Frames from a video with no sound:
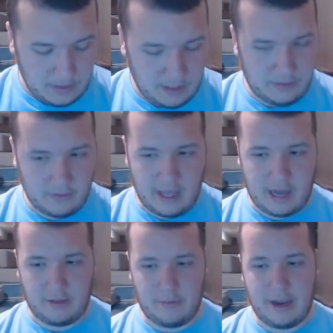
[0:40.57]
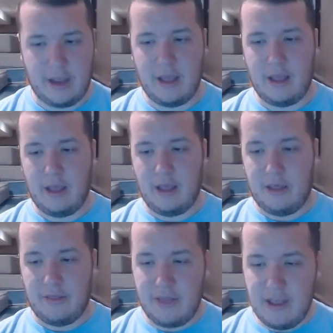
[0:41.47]
So with that out of the way,
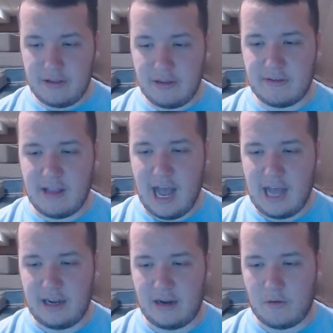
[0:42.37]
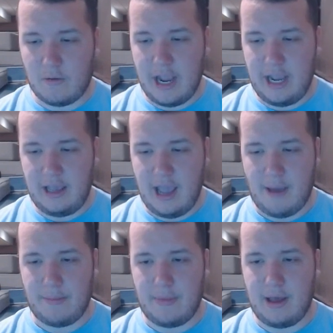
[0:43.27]
this is not a great
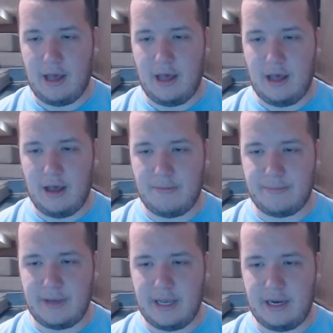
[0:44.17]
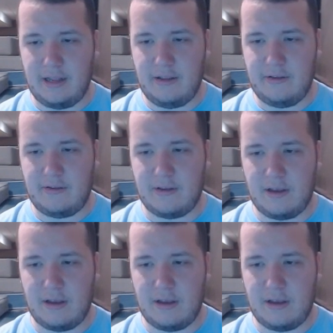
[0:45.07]
game. It is...